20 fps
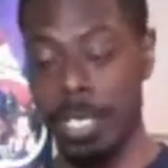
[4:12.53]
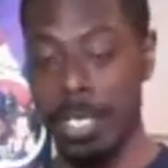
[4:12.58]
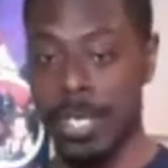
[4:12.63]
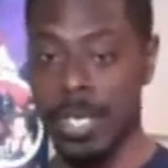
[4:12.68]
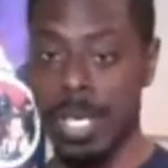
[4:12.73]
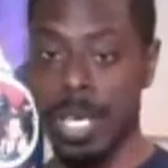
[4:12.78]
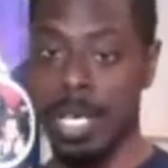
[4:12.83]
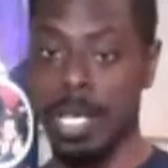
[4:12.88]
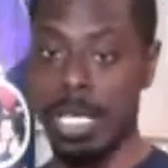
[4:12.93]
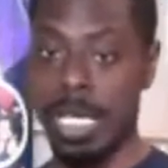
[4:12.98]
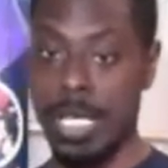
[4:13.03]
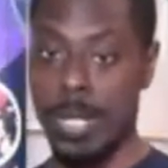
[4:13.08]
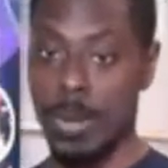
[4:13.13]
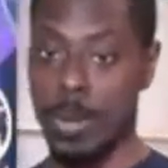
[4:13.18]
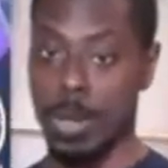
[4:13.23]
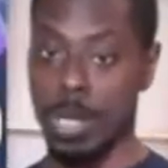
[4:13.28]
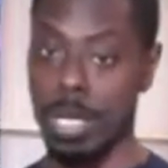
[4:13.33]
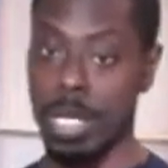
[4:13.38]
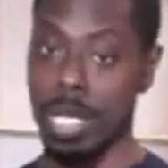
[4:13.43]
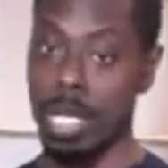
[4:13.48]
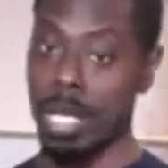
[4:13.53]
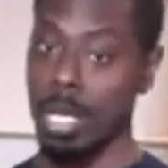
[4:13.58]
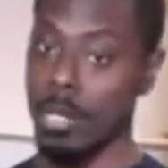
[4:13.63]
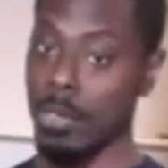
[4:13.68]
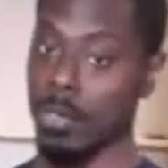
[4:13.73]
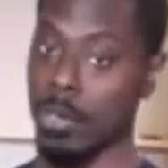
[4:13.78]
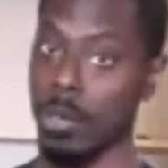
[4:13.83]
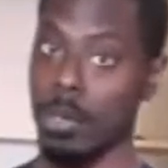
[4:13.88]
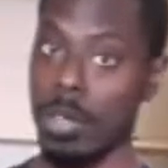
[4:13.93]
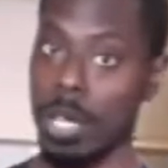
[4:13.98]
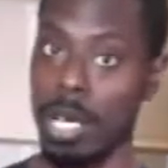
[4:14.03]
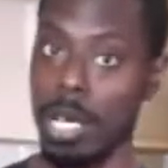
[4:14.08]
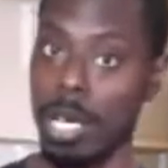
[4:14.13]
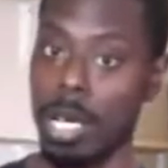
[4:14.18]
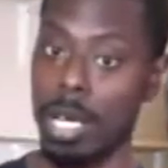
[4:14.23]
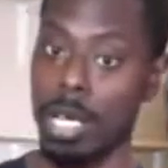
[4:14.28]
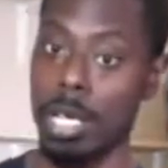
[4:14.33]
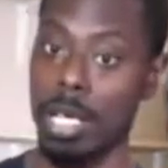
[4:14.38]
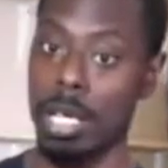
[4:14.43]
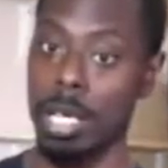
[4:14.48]
designed this one so
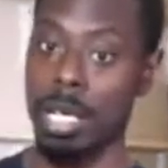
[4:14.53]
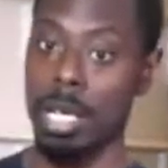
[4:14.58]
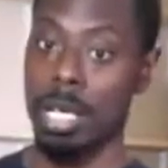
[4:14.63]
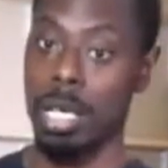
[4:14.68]
that